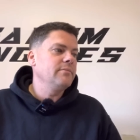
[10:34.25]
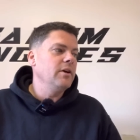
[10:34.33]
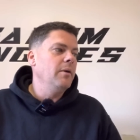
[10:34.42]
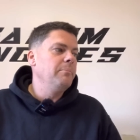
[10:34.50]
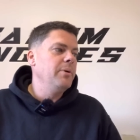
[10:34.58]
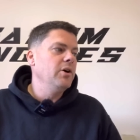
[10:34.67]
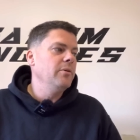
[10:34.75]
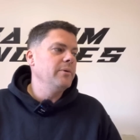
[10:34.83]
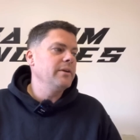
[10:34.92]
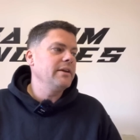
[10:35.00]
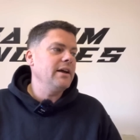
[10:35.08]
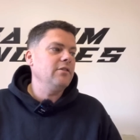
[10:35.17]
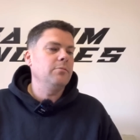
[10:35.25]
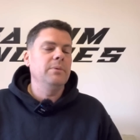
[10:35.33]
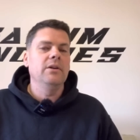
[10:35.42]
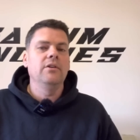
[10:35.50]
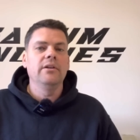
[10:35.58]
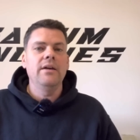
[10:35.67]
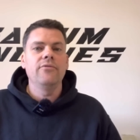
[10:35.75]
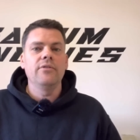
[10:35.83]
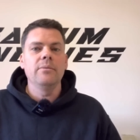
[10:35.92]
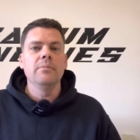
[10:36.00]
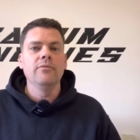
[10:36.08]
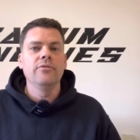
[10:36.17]
a permanent gas bill on
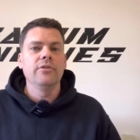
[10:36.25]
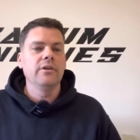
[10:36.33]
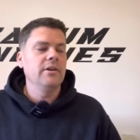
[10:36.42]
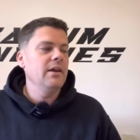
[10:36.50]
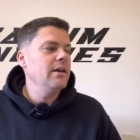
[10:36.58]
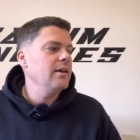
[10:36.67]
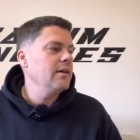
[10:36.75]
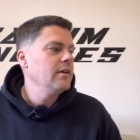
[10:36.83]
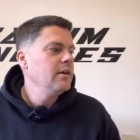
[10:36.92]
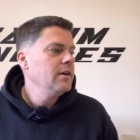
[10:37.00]
every month of the year.